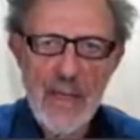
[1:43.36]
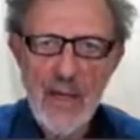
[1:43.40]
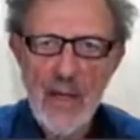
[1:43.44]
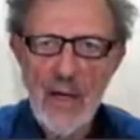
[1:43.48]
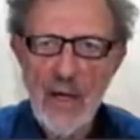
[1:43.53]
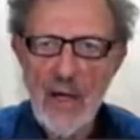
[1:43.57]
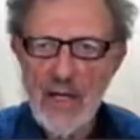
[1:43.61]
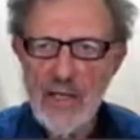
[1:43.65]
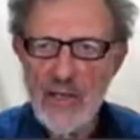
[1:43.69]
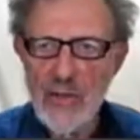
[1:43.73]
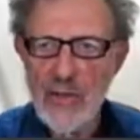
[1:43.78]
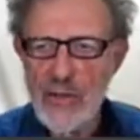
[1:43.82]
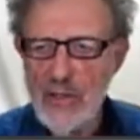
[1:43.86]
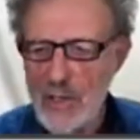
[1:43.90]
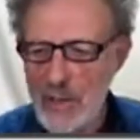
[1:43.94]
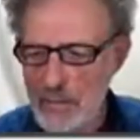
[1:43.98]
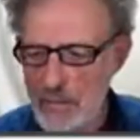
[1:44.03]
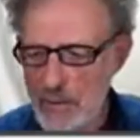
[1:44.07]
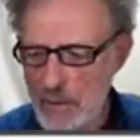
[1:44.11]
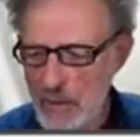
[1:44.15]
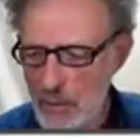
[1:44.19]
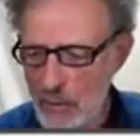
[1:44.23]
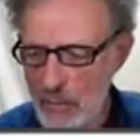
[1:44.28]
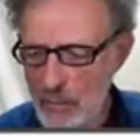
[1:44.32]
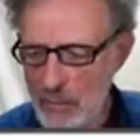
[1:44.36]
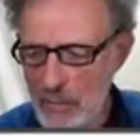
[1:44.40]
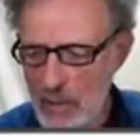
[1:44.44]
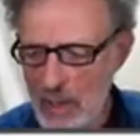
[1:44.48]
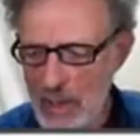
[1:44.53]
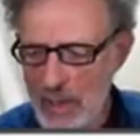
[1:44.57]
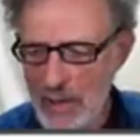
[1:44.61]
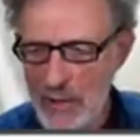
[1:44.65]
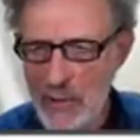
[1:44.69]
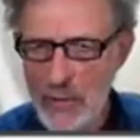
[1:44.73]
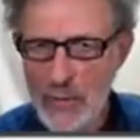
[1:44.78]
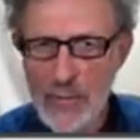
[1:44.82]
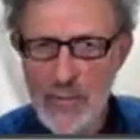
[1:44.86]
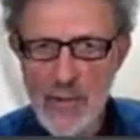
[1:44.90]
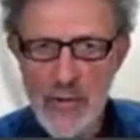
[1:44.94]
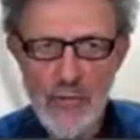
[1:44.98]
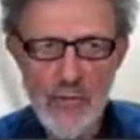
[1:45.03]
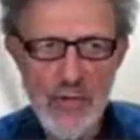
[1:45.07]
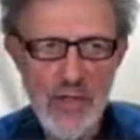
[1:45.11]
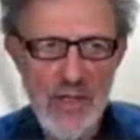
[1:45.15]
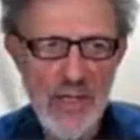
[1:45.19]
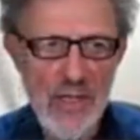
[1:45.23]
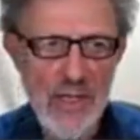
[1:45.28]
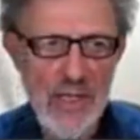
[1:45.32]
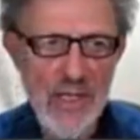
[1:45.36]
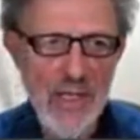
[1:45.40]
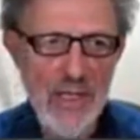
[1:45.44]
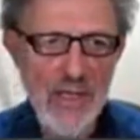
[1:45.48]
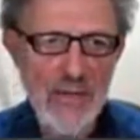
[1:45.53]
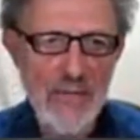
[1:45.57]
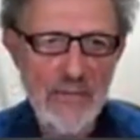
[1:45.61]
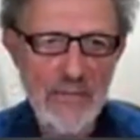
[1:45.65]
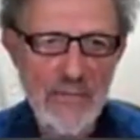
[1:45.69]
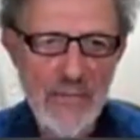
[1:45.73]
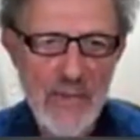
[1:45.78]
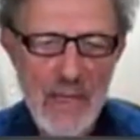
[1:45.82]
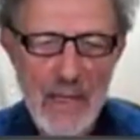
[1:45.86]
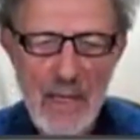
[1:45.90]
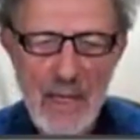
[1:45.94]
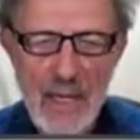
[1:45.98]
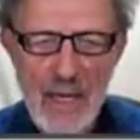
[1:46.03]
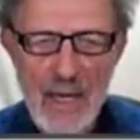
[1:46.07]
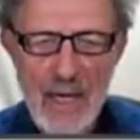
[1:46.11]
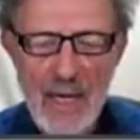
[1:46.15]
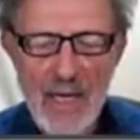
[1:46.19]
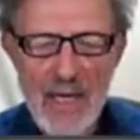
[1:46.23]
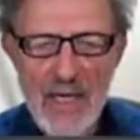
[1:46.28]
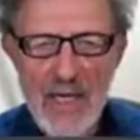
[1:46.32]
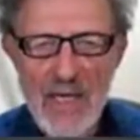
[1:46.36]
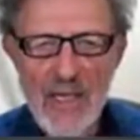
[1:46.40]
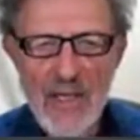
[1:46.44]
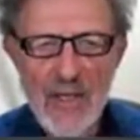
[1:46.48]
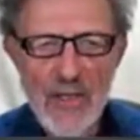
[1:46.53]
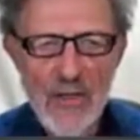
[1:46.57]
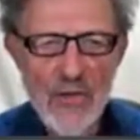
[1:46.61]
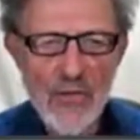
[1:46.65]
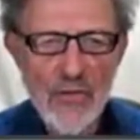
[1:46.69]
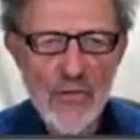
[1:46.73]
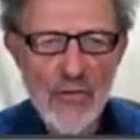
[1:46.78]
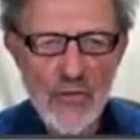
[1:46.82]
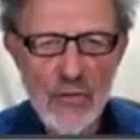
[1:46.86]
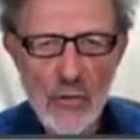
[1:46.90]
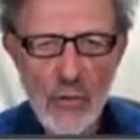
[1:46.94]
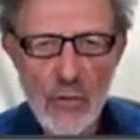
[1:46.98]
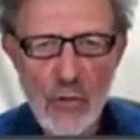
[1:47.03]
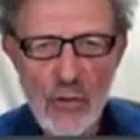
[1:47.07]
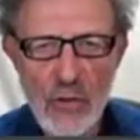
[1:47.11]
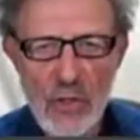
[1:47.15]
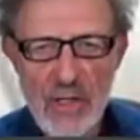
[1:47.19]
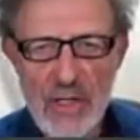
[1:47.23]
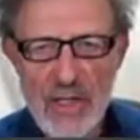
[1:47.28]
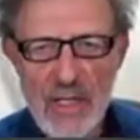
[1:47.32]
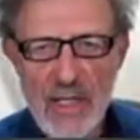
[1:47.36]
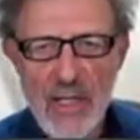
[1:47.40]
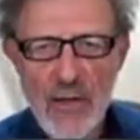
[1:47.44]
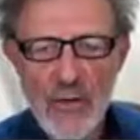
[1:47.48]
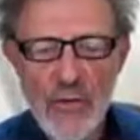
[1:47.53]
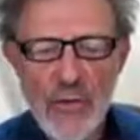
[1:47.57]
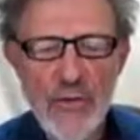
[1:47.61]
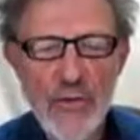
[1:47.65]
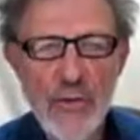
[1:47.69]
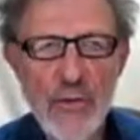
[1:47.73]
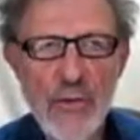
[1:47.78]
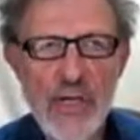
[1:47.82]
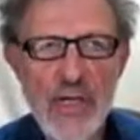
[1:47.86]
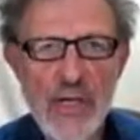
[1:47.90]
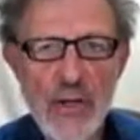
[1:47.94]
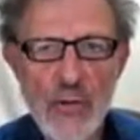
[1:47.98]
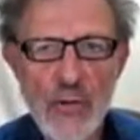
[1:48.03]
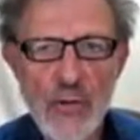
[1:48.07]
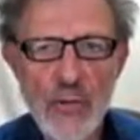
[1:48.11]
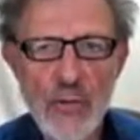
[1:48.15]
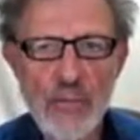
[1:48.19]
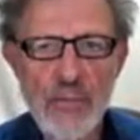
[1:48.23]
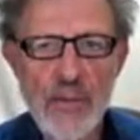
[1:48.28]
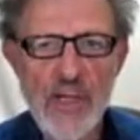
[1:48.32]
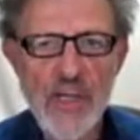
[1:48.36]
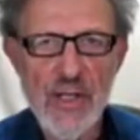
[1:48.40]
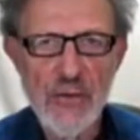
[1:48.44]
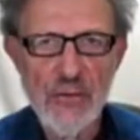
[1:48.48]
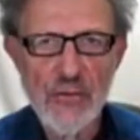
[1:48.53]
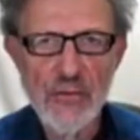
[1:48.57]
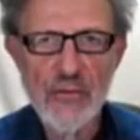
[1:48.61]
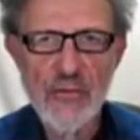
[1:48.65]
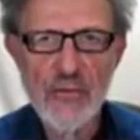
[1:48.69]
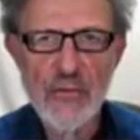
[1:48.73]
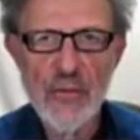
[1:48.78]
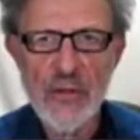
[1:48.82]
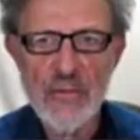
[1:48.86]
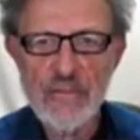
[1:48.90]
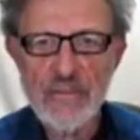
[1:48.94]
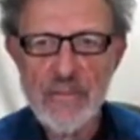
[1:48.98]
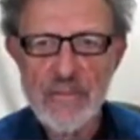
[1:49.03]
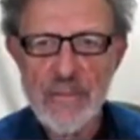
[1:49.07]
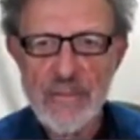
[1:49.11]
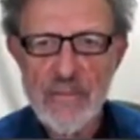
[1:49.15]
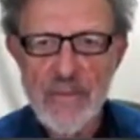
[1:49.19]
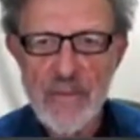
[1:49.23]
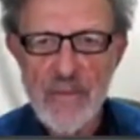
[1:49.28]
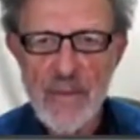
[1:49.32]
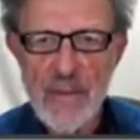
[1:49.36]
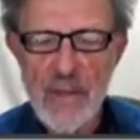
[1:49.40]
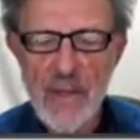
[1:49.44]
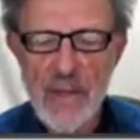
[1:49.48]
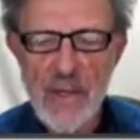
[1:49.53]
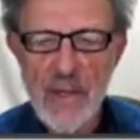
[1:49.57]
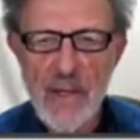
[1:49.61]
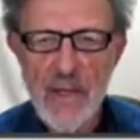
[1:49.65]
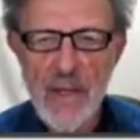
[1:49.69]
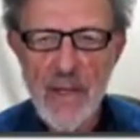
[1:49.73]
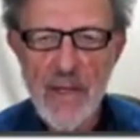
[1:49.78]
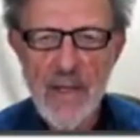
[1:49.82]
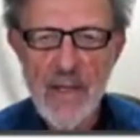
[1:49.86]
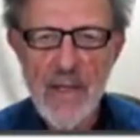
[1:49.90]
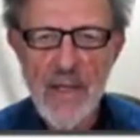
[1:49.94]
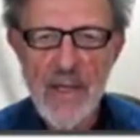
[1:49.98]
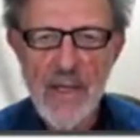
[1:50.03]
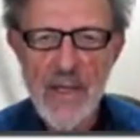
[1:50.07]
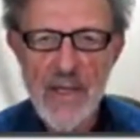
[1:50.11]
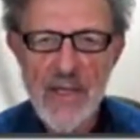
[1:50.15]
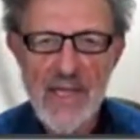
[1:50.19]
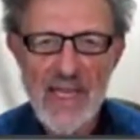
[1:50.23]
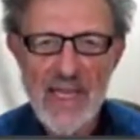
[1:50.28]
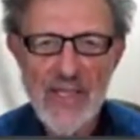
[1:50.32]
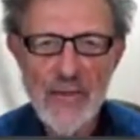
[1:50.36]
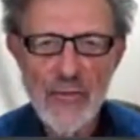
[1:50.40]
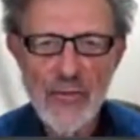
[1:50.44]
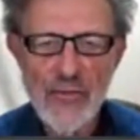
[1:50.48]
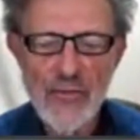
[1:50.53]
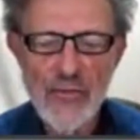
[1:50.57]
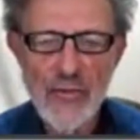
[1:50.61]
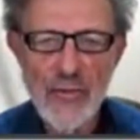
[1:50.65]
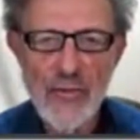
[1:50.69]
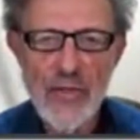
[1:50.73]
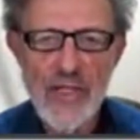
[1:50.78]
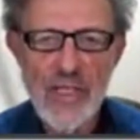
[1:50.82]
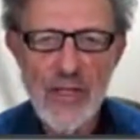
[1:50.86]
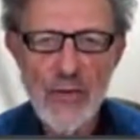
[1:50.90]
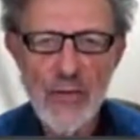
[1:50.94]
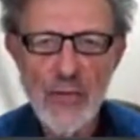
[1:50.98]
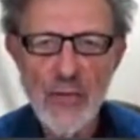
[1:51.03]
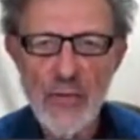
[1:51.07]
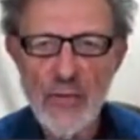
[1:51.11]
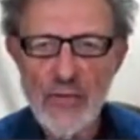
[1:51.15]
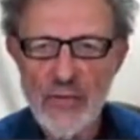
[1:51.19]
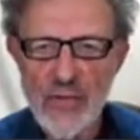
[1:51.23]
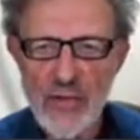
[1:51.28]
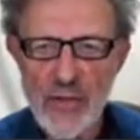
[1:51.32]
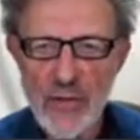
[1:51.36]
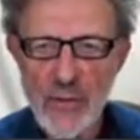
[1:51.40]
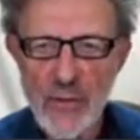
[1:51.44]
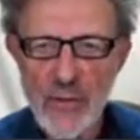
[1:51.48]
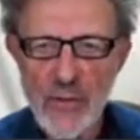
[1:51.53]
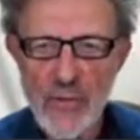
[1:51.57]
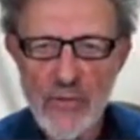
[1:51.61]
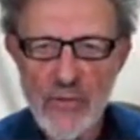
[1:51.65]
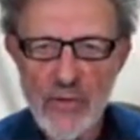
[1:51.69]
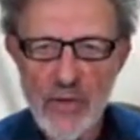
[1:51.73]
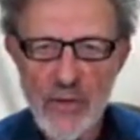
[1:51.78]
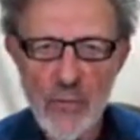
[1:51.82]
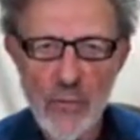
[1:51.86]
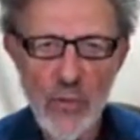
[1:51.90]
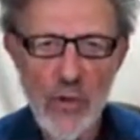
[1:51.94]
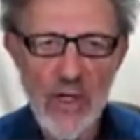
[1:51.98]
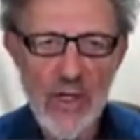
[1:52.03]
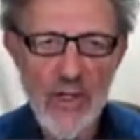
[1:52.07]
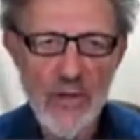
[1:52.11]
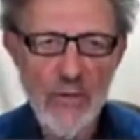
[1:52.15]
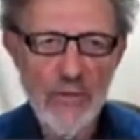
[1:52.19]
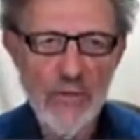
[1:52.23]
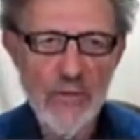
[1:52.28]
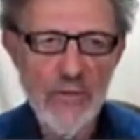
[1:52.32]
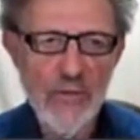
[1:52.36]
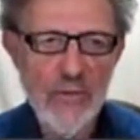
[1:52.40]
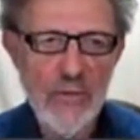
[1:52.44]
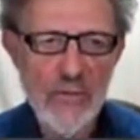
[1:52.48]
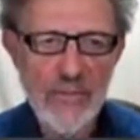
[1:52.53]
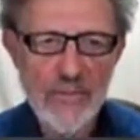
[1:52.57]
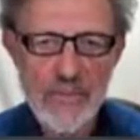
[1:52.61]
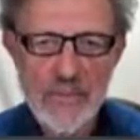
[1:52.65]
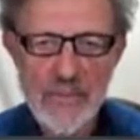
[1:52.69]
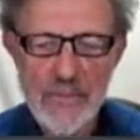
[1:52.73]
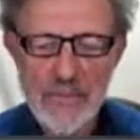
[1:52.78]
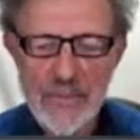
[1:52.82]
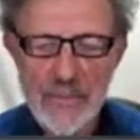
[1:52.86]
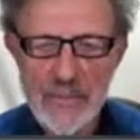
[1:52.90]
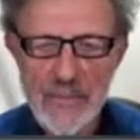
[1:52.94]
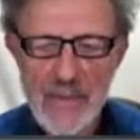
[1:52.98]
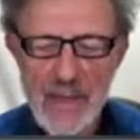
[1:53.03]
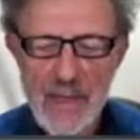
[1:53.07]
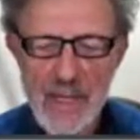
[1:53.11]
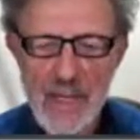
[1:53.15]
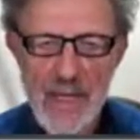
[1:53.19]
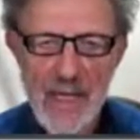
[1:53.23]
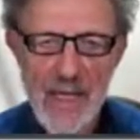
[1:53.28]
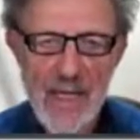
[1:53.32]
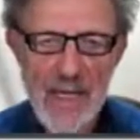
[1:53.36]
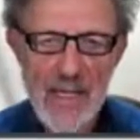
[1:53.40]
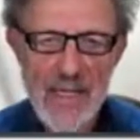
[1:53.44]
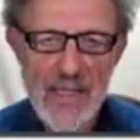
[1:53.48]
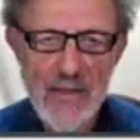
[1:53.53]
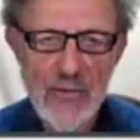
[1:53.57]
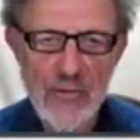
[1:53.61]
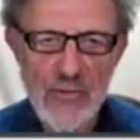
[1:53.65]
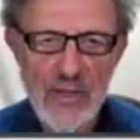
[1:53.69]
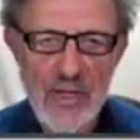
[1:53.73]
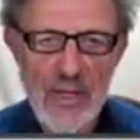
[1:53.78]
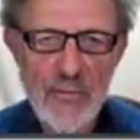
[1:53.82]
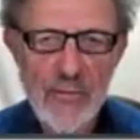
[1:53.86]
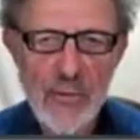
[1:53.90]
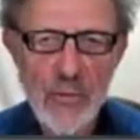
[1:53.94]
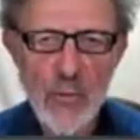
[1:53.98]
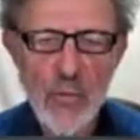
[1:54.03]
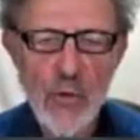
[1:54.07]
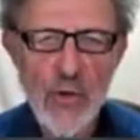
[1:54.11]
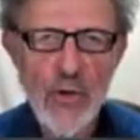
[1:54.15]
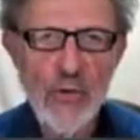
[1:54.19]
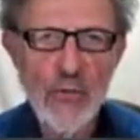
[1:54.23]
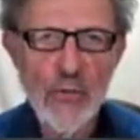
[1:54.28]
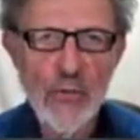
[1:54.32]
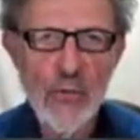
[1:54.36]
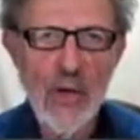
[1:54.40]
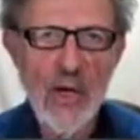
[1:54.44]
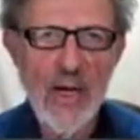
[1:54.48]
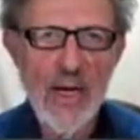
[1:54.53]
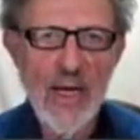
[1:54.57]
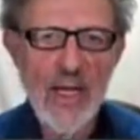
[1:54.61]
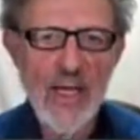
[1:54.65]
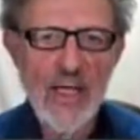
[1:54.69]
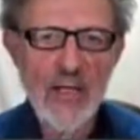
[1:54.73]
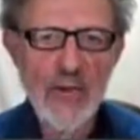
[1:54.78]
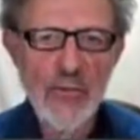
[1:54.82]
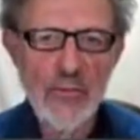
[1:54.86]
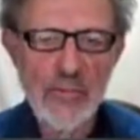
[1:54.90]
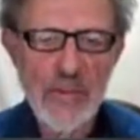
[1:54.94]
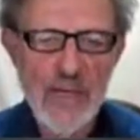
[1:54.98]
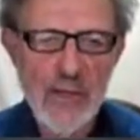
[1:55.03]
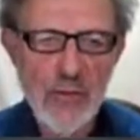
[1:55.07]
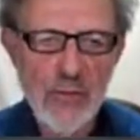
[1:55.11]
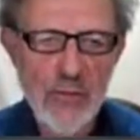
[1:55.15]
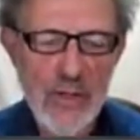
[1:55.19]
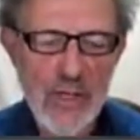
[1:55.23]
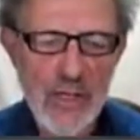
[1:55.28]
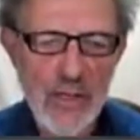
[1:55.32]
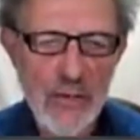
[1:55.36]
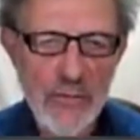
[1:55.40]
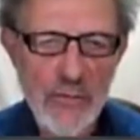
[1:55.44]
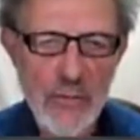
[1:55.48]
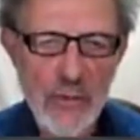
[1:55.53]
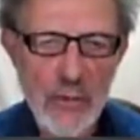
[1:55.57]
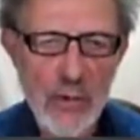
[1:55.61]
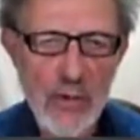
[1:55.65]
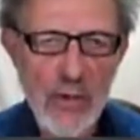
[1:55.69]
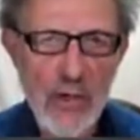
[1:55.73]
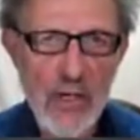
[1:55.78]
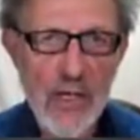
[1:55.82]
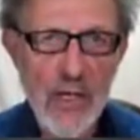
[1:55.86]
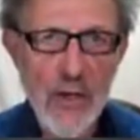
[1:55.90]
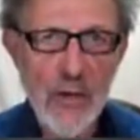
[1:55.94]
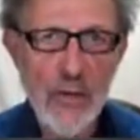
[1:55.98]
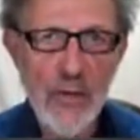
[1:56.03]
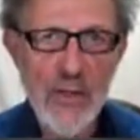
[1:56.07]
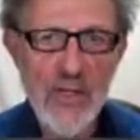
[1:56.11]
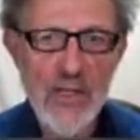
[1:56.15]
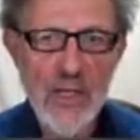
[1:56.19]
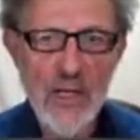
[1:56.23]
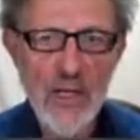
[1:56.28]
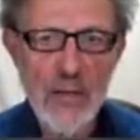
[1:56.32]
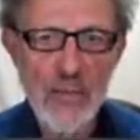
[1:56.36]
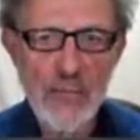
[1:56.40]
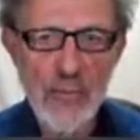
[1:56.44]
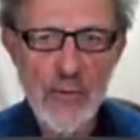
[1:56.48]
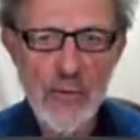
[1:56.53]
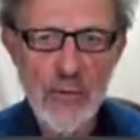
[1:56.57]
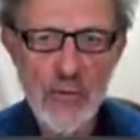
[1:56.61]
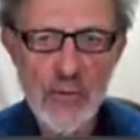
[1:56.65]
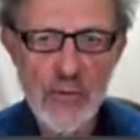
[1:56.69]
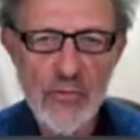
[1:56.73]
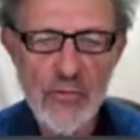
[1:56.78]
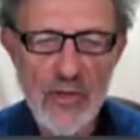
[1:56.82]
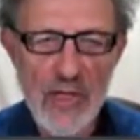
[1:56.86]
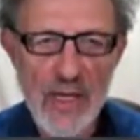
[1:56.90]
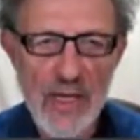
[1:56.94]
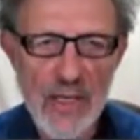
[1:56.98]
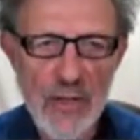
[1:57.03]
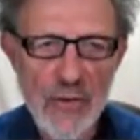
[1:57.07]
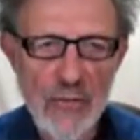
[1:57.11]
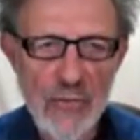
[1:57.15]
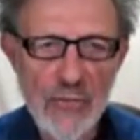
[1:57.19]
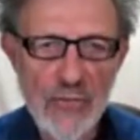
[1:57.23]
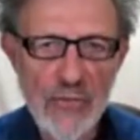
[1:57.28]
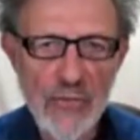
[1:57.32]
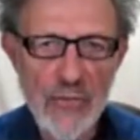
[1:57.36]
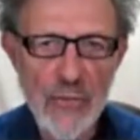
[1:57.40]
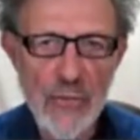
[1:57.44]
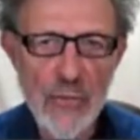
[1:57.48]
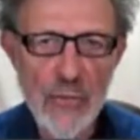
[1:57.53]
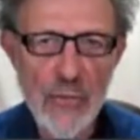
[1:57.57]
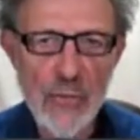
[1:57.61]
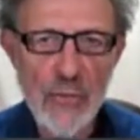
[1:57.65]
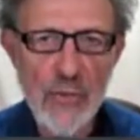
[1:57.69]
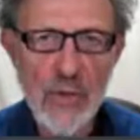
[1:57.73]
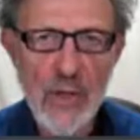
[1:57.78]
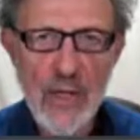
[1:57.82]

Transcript: On your typical modern machine, an int is stored in 32 bits. That's 32 zeros and ones. And it's even worthwhile, especially if you're going to go into computer science, to